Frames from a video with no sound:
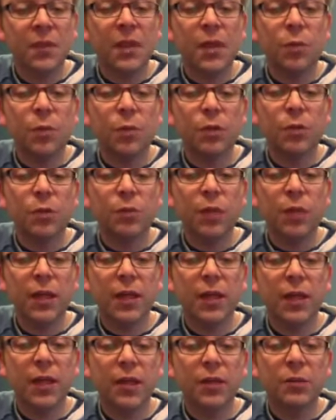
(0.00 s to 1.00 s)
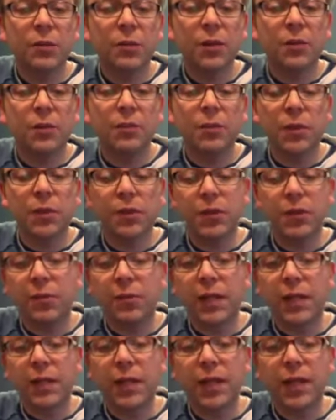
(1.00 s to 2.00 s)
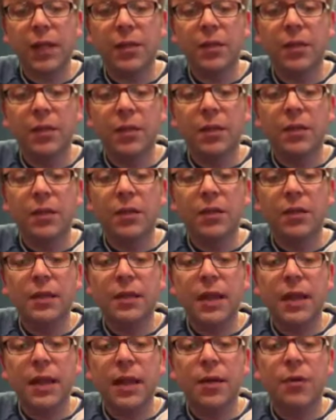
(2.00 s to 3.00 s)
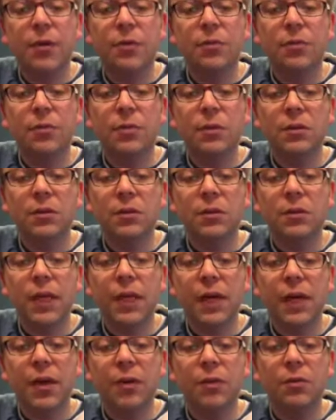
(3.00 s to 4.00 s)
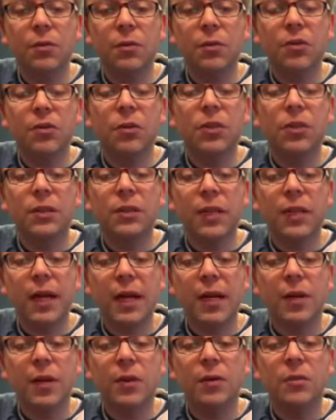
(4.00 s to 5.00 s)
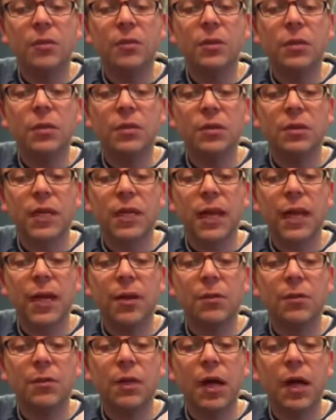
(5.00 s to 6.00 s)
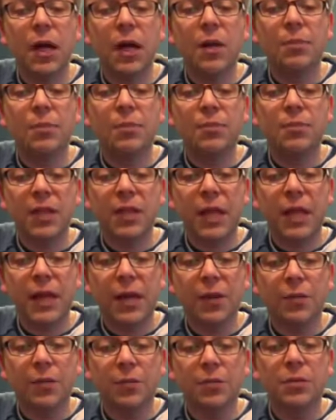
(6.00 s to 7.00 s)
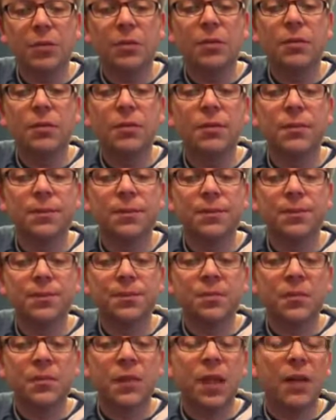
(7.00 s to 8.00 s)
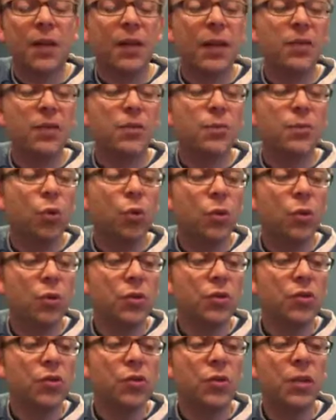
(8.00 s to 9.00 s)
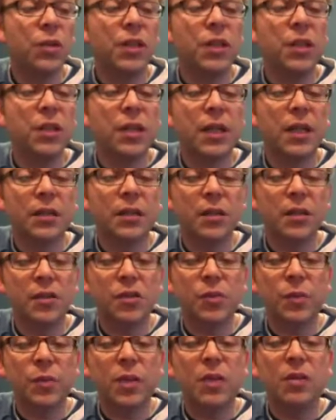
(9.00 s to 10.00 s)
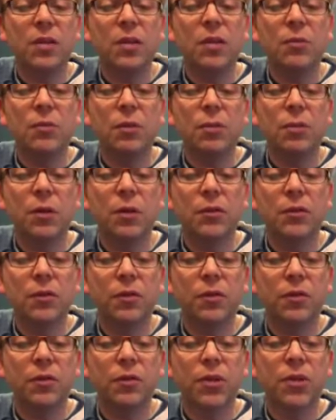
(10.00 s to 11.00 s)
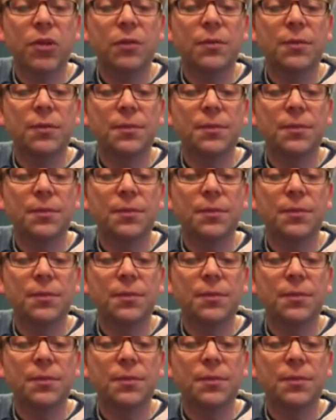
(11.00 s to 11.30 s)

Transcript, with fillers: When you're plucking with, with your right hand, down, down, sorry, down, down, up, down. And that's important so that you can get the speed that we want for the song.